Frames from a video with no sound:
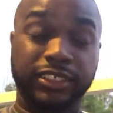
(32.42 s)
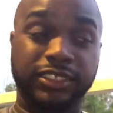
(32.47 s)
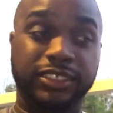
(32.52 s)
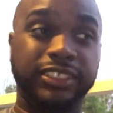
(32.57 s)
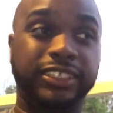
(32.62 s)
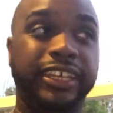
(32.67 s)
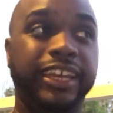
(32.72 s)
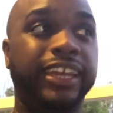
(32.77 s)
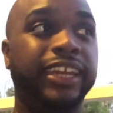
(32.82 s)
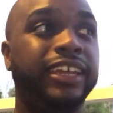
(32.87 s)

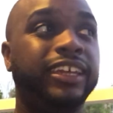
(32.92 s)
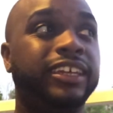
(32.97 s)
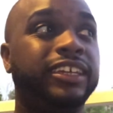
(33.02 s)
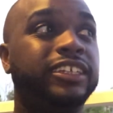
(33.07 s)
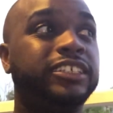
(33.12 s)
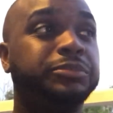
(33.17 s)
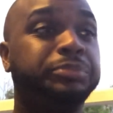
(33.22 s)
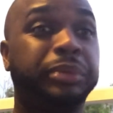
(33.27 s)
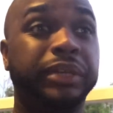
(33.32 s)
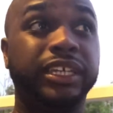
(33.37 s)
today
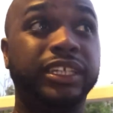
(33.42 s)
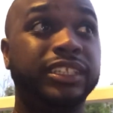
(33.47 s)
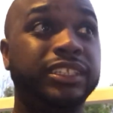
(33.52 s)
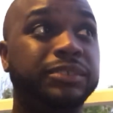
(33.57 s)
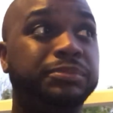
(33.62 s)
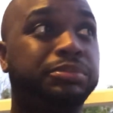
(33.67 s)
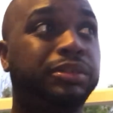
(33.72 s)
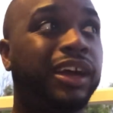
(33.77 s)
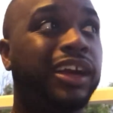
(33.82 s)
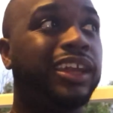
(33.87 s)
it's been
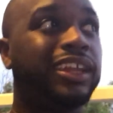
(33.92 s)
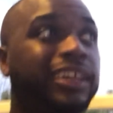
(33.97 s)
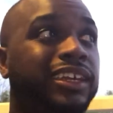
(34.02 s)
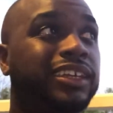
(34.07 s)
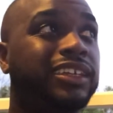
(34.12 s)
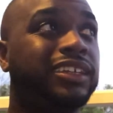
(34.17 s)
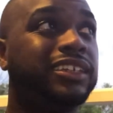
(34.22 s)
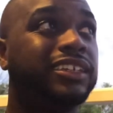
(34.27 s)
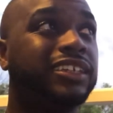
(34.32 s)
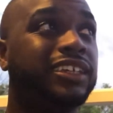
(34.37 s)

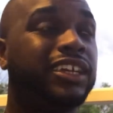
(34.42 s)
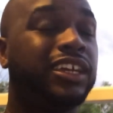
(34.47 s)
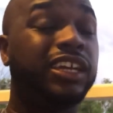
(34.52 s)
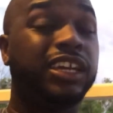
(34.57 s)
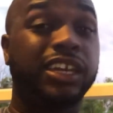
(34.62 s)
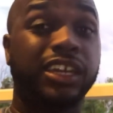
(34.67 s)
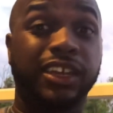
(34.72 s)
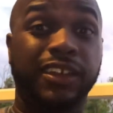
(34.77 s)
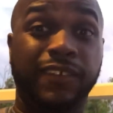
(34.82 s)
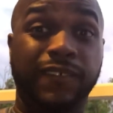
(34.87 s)
probably
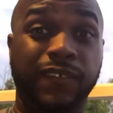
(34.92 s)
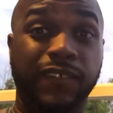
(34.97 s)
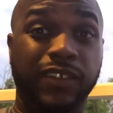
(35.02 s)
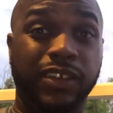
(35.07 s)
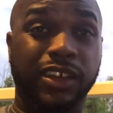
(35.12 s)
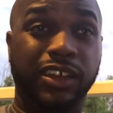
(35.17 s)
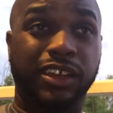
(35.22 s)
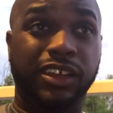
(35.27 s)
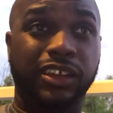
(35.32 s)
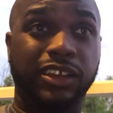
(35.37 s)

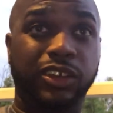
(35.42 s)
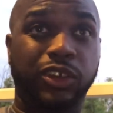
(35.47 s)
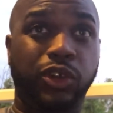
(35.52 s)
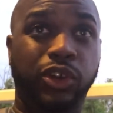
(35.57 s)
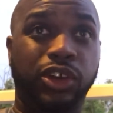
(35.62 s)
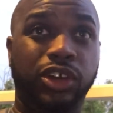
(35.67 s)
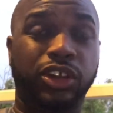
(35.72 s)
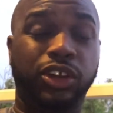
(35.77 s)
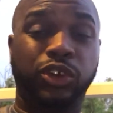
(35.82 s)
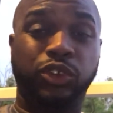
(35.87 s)

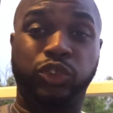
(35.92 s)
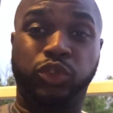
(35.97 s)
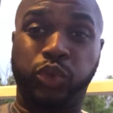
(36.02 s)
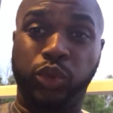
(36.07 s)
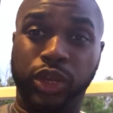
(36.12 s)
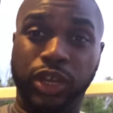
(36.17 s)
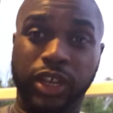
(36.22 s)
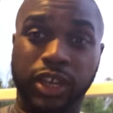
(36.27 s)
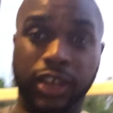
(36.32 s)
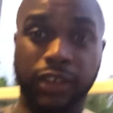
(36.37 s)
going on
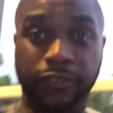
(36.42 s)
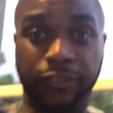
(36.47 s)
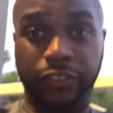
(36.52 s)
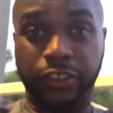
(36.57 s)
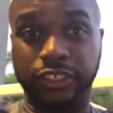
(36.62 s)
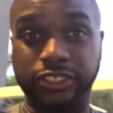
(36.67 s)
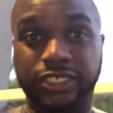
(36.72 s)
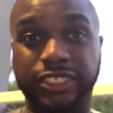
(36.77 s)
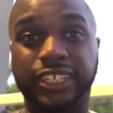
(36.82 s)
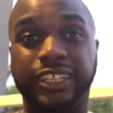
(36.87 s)
12,
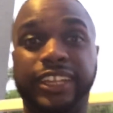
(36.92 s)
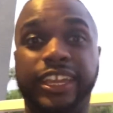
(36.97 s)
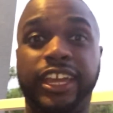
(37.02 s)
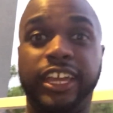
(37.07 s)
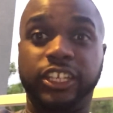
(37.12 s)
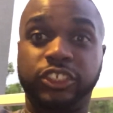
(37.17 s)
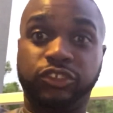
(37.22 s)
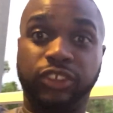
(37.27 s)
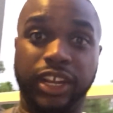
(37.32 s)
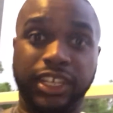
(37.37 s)
13
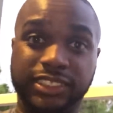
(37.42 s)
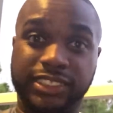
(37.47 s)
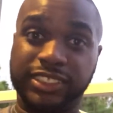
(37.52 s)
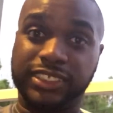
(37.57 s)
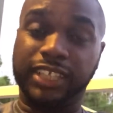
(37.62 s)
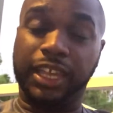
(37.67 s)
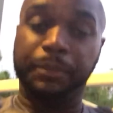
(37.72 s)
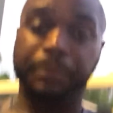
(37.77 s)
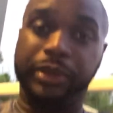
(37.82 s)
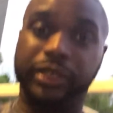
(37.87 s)
days, right, since
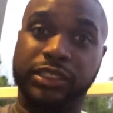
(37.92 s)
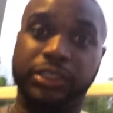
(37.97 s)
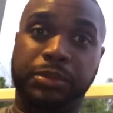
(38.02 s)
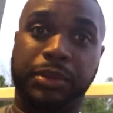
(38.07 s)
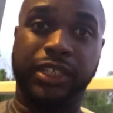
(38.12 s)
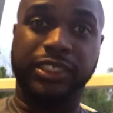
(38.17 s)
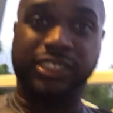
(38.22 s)
I've been to my